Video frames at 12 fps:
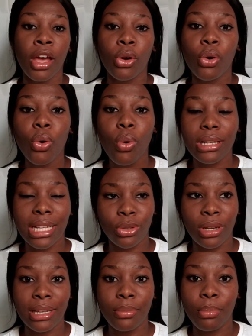Google has
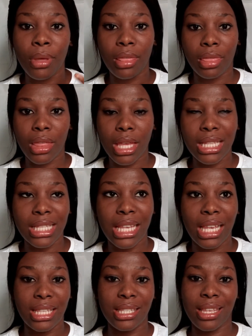actually made things
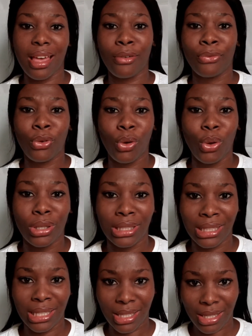easier for us
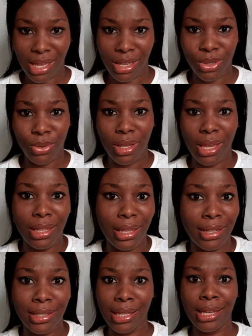these days, okay?
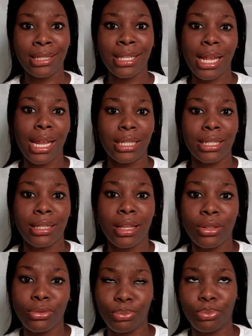There's the internet.
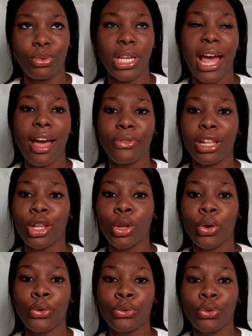We have a
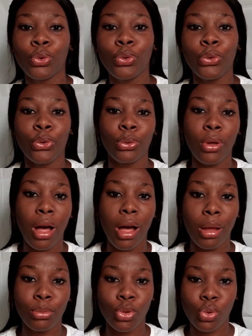lot of Google
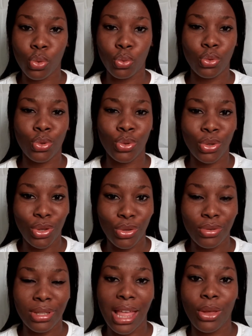um, tools to
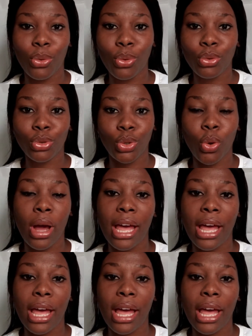use, like Google Docs.